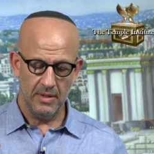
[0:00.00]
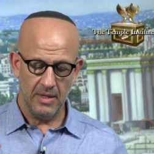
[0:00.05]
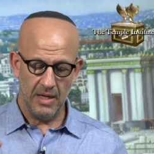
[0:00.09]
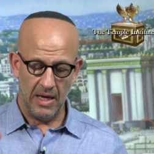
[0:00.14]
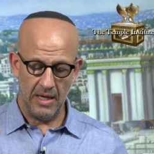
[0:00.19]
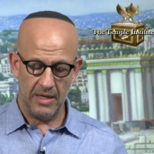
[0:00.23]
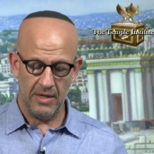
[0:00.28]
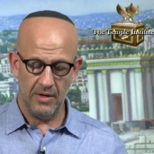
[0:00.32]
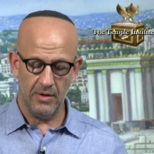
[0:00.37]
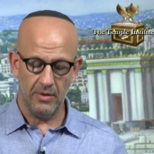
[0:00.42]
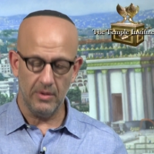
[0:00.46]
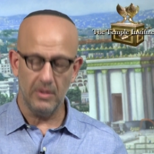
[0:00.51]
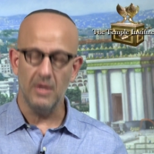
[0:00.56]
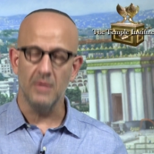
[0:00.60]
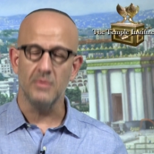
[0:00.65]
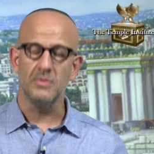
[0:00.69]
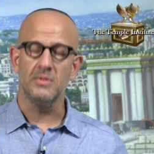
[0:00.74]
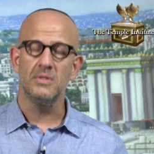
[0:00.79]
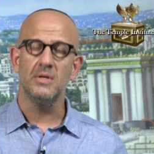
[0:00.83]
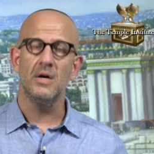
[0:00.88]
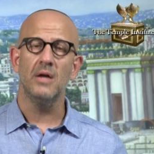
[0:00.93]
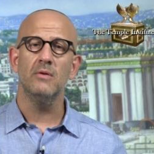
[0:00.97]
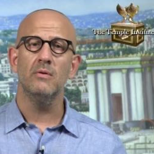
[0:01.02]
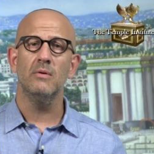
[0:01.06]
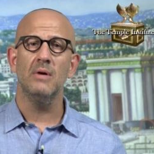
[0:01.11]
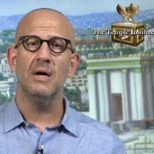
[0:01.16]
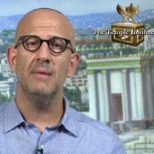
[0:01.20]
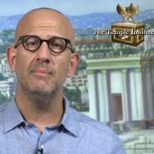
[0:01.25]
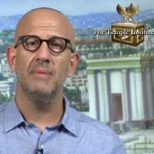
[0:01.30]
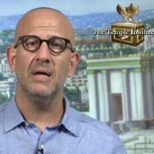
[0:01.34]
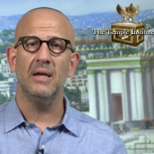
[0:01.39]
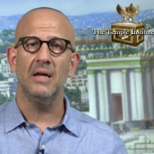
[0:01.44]
And here it goes, Tanu
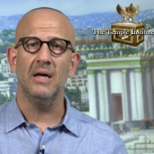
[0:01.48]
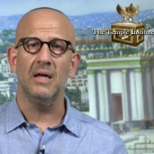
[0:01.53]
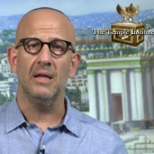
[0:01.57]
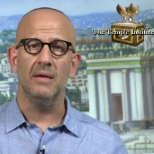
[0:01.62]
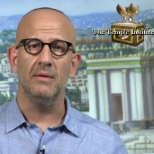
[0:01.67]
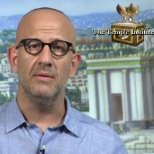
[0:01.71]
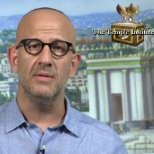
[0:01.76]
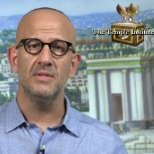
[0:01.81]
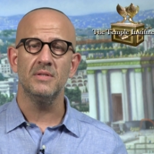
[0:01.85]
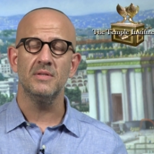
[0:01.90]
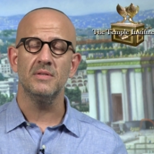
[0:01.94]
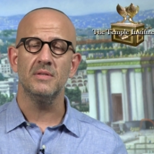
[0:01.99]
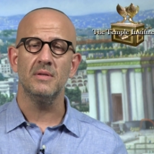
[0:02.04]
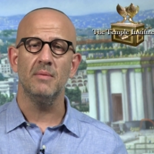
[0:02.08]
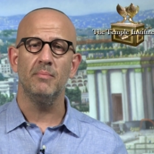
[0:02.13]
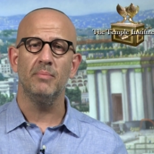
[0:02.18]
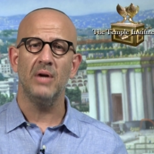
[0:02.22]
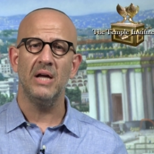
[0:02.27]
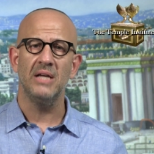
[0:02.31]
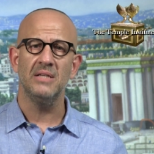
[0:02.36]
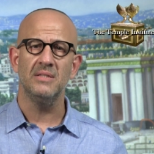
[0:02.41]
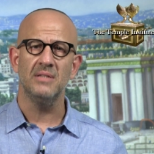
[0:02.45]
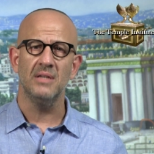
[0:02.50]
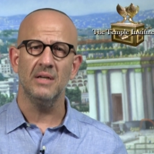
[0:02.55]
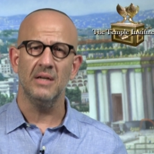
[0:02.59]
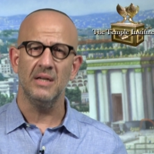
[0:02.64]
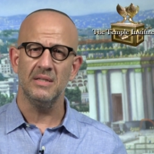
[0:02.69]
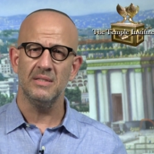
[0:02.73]
Rabbanan, this is a Braita,